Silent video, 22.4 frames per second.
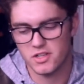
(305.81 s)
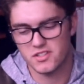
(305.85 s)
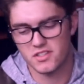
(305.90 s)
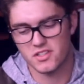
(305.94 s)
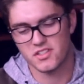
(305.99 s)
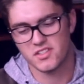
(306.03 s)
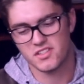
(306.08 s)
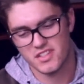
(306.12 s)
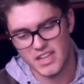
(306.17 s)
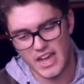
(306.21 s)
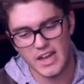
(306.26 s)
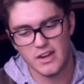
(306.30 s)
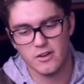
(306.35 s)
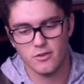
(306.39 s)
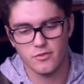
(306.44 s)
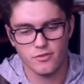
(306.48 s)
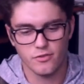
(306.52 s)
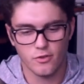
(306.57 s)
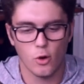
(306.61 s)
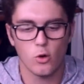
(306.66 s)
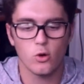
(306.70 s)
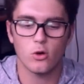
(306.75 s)
It's a
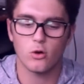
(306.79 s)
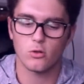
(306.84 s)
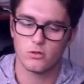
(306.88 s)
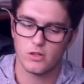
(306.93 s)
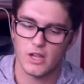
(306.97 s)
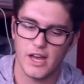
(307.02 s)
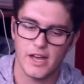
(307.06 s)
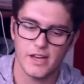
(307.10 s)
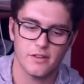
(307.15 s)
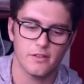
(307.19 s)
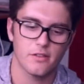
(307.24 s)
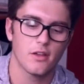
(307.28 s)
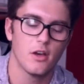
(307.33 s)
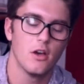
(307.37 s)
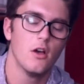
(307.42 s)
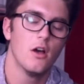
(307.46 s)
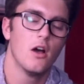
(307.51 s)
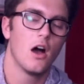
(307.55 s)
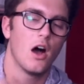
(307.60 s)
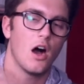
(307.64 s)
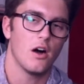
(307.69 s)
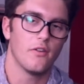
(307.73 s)
standard focal
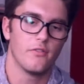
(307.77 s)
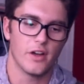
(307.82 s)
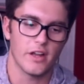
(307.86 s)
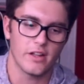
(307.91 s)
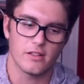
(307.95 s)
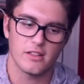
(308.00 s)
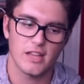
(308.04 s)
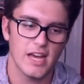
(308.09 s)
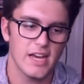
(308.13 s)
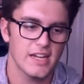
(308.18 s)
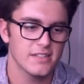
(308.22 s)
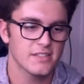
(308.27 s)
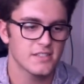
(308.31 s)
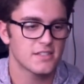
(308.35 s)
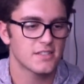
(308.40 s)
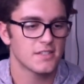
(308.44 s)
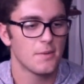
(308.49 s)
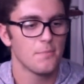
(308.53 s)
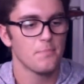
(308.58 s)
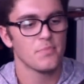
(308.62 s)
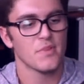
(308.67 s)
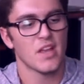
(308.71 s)
length of a
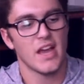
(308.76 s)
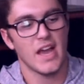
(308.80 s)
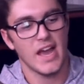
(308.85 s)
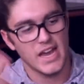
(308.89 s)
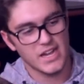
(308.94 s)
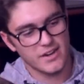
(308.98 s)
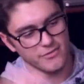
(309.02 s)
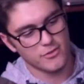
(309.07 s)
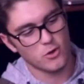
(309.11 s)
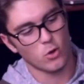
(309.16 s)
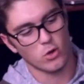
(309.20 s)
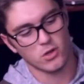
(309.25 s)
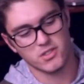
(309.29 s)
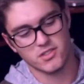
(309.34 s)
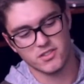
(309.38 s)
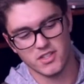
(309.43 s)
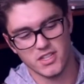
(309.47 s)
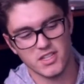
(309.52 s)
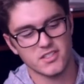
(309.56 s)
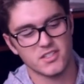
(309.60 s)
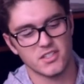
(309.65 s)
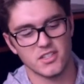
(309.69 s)
lens. And of course
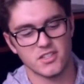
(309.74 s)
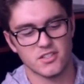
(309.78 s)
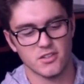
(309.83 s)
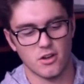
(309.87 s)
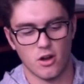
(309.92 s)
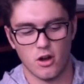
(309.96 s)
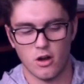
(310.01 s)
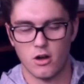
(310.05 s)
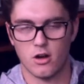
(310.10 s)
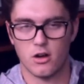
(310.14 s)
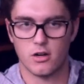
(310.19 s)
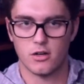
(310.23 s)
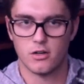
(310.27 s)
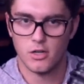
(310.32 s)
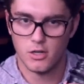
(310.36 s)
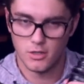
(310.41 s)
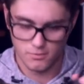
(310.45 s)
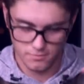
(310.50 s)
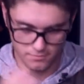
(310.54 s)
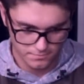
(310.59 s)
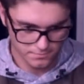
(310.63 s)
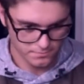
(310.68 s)
this is our
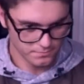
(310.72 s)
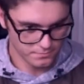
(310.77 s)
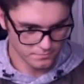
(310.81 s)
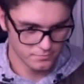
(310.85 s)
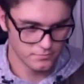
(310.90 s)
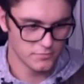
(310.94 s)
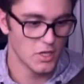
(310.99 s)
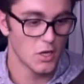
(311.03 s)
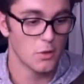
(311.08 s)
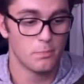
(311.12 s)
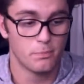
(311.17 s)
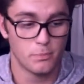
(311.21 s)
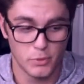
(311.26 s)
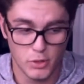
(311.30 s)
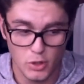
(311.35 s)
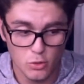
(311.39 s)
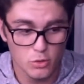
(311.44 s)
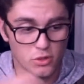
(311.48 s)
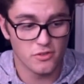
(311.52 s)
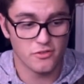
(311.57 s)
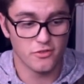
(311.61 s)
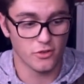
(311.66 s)

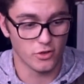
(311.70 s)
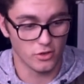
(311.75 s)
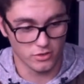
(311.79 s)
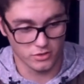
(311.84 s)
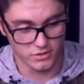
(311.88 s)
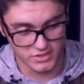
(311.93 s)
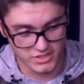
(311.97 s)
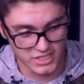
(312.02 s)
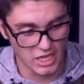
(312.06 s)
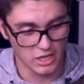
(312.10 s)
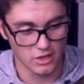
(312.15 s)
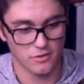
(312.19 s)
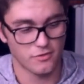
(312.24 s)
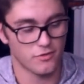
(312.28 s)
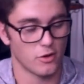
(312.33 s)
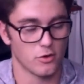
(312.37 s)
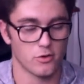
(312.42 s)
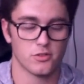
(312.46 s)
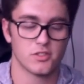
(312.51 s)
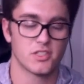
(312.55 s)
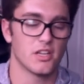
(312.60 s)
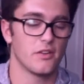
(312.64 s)
beautiful
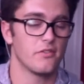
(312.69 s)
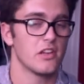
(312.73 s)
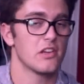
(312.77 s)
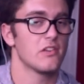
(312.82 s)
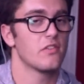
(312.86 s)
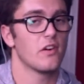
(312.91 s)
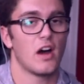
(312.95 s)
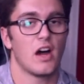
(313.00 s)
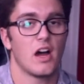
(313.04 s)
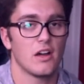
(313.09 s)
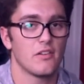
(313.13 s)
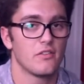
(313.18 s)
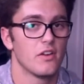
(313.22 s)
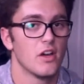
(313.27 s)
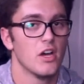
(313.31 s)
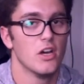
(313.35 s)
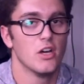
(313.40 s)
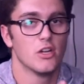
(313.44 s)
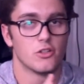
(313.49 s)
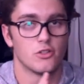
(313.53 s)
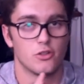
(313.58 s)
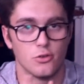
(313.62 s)
telephoto
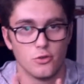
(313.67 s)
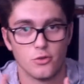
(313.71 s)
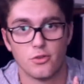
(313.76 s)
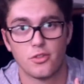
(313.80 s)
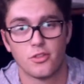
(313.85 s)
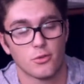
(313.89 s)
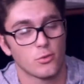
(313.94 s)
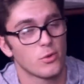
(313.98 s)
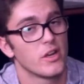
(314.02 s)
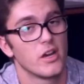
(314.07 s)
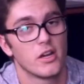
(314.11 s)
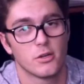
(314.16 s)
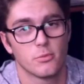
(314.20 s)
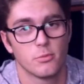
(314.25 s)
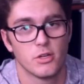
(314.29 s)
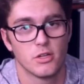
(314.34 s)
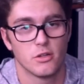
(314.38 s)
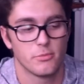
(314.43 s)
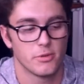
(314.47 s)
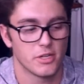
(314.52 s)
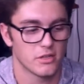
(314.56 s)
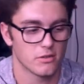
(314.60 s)
75 to 300
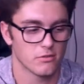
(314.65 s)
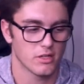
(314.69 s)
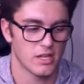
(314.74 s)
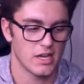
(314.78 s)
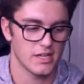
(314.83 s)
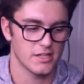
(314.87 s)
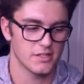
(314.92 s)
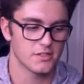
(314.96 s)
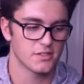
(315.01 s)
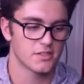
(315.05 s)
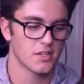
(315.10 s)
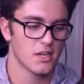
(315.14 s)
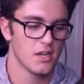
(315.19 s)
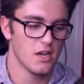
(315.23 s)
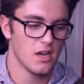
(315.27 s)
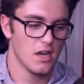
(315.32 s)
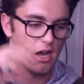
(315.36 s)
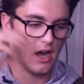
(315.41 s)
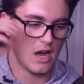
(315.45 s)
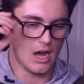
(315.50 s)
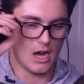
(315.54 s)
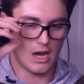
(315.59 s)
millimeter lens.
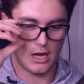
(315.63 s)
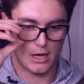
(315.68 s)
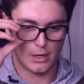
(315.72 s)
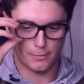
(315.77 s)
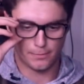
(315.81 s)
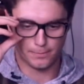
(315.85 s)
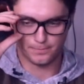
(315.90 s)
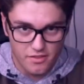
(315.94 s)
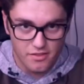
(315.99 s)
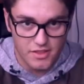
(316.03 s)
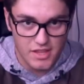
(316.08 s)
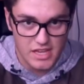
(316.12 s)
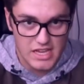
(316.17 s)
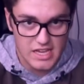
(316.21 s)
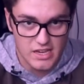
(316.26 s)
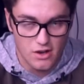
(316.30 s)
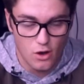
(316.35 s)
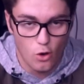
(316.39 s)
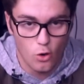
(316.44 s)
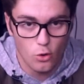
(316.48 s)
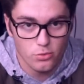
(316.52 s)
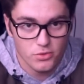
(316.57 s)

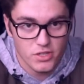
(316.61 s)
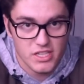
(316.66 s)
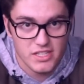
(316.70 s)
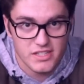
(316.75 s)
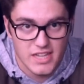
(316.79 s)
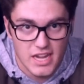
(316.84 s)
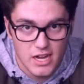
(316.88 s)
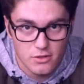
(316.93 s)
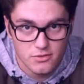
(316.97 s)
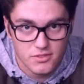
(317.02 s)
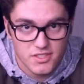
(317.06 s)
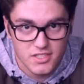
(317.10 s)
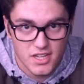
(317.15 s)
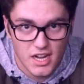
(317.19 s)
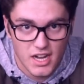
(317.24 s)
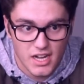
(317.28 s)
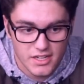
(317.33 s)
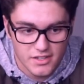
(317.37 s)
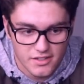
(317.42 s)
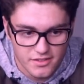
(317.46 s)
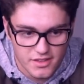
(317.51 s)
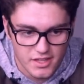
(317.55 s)
The only
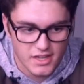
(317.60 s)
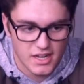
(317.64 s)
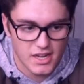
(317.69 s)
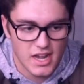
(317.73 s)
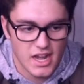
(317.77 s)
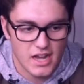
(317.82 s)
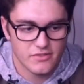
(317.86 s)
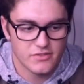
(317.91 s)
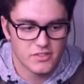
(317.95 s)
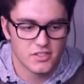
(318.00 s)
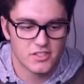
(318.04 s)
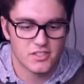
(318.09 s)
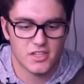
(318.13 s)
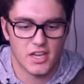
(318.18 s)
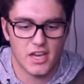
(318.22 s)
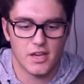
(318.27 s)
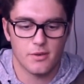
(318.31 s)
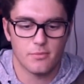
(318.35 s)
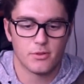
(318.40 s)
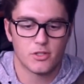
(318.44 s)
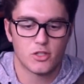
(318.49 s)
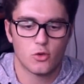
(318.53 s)
downside that I have to
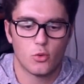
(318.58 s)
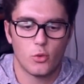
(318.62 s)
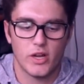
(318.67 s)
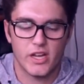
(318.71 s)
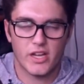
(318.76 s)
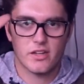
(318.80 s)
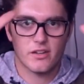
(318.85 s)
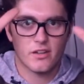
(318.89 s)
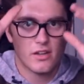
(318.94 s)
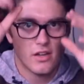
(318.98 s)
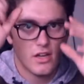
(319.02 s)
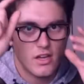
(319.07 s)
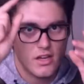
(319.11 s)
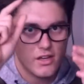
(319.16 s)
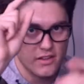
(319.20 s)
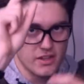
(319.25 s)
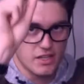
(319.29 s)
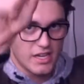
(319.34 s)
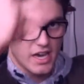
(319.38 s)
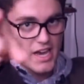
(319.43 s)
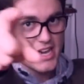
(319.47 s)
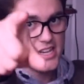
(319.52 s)
say between
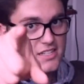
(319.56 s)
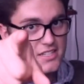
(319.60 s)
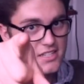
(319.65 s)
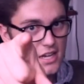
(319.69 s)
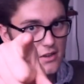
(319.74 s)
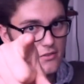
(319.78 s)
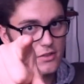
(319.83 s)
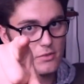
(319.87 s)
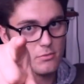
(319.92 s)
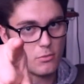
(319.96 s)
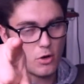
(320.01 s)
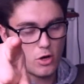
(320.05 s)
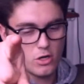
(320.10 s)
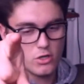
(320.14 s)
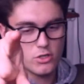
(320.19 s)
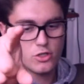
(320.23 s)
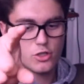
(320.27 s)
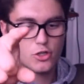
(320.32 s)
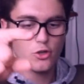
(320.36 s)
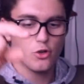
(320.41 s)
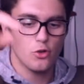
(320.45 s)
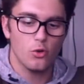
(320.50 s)
the A7
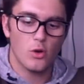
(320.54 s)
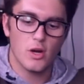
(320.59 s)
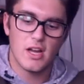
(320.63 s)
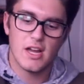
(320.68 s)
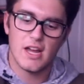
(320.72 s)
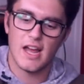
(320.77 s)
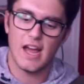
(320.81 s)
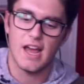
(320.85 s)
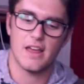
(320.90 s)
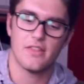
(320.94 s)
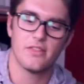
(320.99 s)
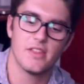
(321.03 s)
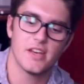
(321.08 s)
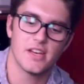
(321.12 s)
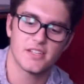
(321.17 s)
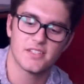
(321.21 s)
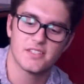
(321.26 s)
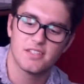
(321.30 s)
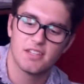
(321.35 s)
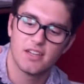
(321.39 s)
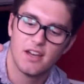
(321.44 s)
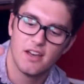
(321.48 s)
Mark II and
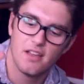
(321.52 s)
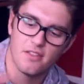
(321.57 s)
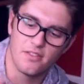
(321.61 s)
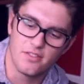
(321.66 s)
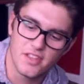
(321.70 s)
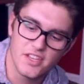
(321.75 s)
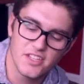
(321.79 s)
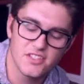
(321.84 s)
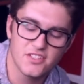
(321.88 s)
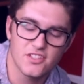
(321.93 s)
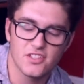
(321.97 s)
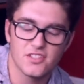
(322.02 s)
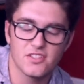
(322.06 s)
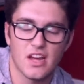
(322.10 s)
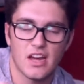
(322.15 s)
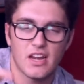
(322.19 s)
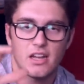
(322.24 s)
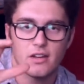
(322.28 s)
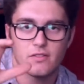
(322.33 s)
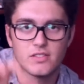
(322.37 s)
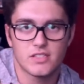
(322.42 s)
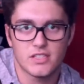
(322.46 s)
this does
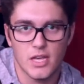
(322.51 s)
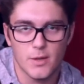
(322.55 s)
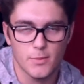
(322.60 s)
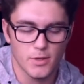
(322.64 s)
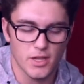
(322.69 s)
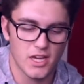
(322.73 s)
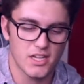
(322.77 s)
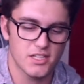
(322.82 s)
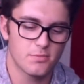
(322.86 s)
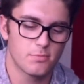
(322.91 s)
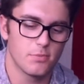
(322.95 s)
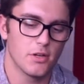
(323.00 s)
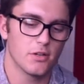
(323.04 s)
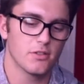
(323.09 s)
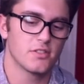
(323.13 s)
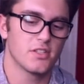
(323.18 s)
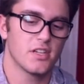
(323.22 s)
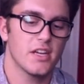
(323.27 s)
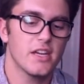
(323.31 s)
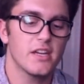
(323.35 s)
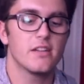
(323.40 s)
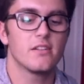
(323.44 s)
not have
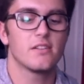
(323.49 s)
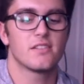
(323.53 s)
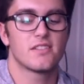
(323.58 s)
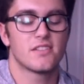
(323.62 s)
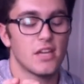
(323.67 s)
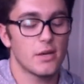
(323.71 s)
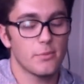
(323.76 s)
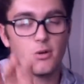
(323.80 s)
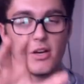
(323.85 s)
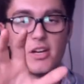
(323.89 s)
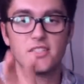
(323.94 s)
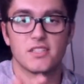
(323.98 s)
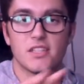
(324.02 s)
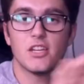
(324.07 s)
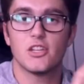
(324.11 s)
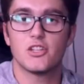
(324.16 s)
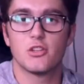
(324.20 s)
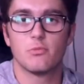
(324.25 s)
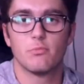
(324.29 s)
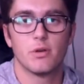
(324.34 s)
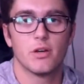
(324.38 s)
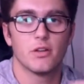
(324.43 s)

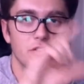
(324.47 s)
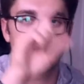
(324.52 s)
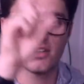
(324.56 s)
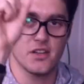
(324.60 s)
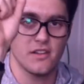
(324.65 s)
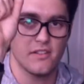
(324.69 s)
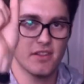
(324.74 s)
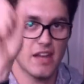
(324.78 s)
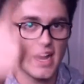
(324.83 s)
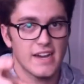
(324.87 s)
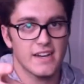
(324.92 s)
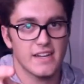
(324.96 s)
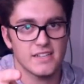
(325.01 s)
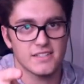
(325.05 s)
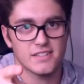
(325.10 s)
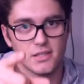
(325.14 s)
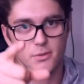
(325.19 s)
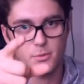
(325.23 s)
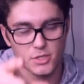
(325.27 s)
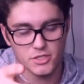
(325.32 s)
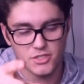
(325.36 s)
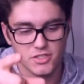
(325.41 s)
stabilization built in. That
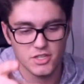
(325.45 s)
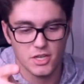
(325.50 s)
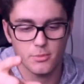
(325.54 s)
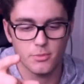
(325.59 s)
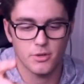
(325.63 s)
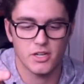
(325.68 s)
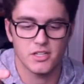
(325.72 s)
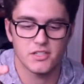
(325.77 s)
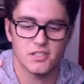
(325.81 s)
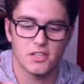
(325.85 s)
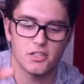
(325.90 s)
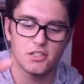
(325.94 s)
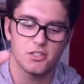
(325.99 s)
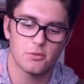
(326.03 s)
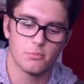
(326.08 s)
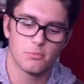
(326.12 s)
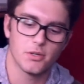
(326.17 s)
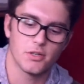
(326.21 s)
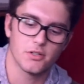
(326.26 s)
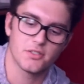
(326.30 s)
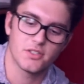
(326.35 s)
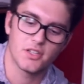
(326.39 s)
has image
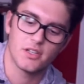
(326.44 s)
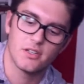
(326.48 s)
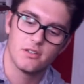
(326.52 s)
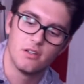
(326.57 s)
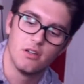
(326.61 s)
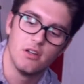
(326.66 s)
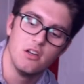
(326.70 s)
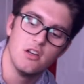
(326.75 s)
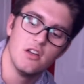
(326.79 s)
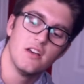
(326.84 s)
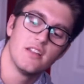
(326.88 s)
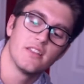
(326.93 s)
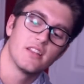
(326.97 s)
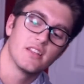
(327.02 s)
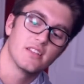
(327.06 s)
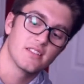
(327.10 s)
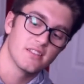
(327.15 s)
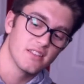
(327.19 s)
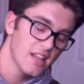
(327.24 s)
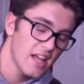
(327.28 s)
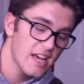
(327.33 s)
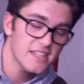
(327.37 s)
stabilization built in.
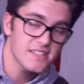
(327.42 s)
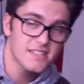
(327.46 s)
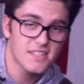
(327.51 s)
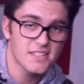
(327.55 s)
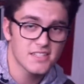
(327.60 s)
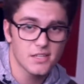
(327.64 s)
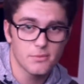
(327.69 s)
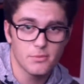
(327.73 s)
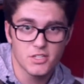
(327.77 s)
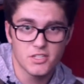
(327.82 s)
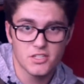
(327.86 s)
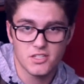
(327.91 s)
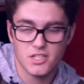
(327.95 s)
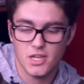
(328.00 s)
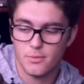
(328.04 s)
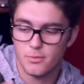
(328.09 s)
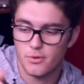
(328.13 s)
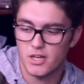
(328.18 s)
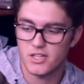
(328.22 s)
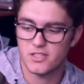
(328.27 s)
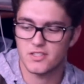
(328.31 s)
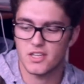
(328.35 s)
This lens has image
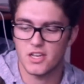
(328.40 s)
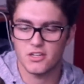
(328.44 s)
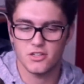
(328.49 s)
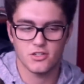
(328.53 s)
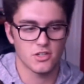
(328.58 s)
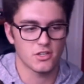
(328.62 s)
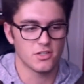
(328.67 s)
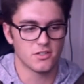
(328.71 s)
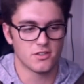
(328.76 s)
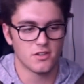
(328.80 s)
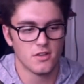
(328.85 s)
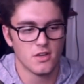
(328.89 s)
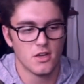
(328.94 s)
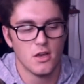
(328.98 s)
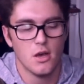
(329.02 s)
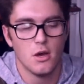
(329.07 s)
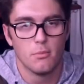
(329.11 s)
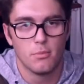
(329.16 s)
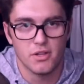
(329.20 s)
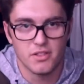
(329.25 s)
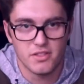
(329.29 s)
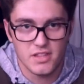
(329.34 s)
stabilization,
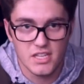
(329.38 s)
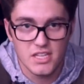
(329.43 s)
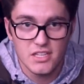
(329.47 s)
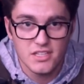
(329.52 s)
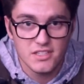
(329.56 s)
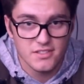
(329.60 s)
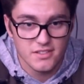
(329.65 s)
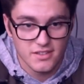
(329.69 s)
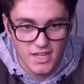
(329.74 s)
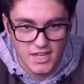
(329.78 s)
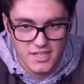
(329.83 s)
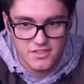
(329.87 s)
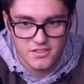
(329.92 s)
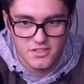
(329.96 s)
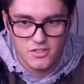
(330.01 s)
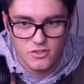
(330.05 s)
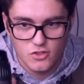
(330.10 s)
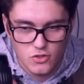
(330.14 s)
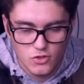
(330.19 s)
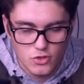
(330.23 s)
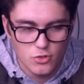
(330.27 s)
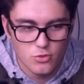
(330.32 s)
but these
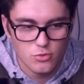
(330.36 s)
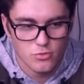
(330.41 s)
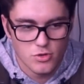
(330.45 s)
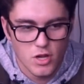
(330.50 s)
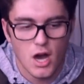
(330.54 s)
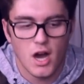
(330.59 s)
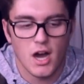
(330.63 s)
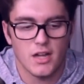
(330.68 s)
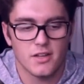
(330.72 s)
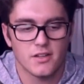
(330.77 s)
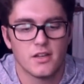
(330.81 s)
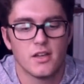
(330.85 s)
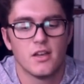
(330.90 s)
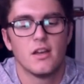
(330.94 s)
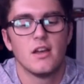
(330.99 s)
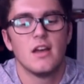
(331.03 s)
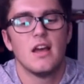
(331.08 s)
lenses do not.